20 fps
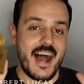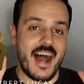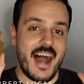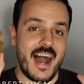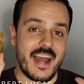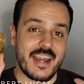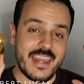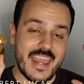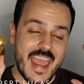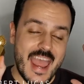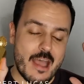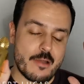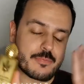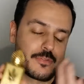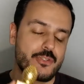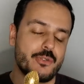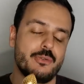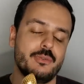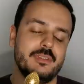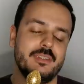I
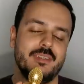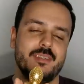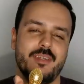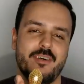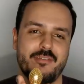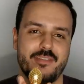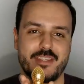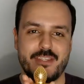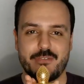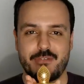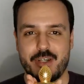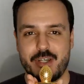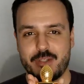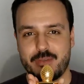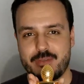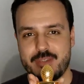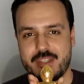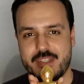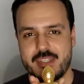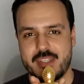absolutely love this
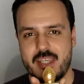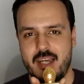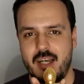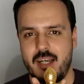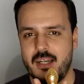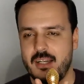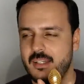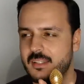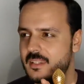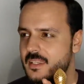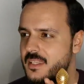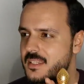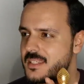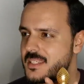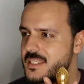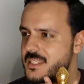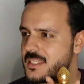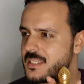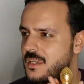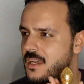fragrance. Uh,
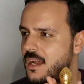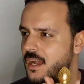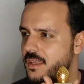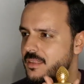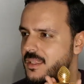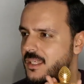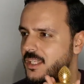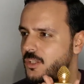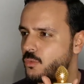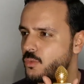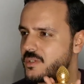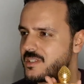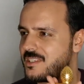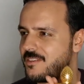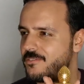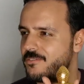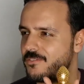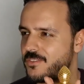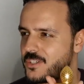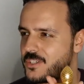this, I think it was
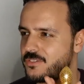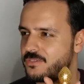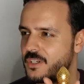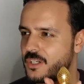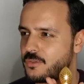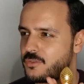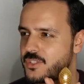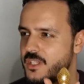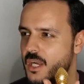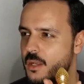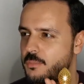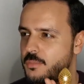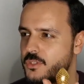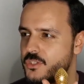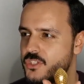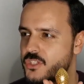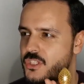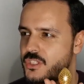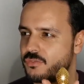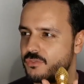the first fragrance that I
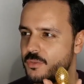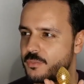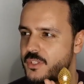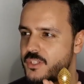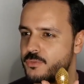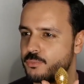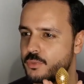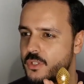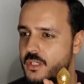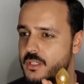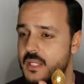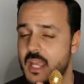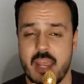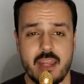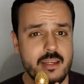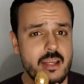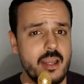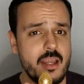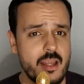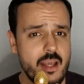purchased from this brand,
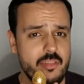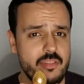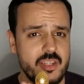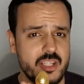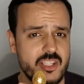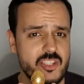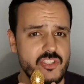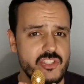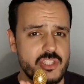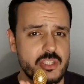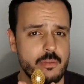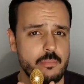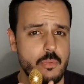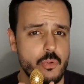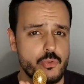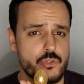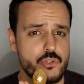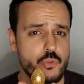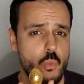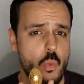and I, I think it's the
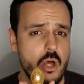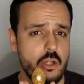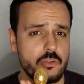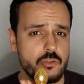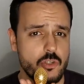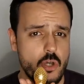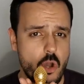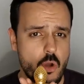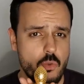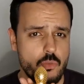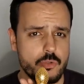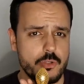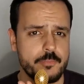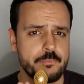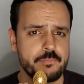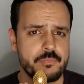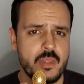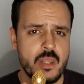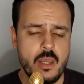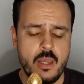most well known,
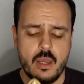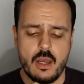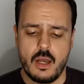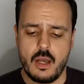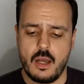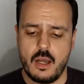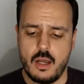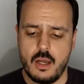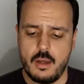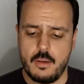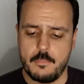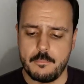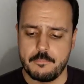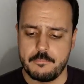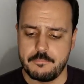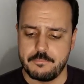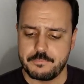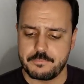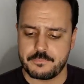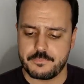
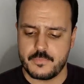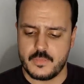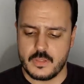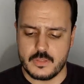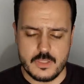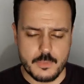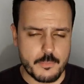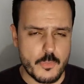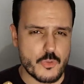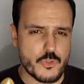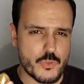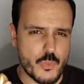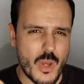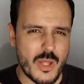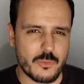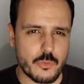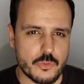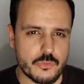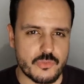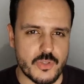um, the most
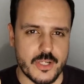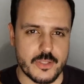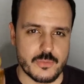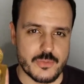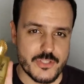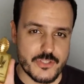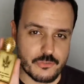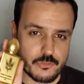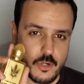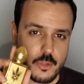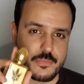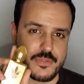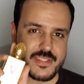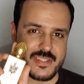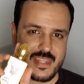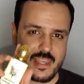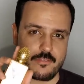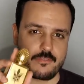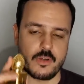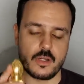well known fragrance from
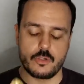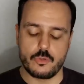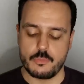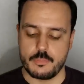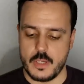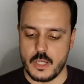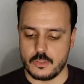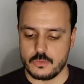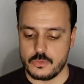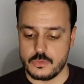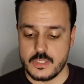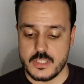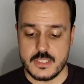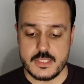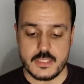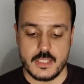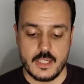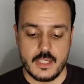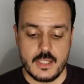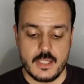Stéphane Humbert
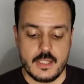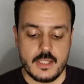Lucas.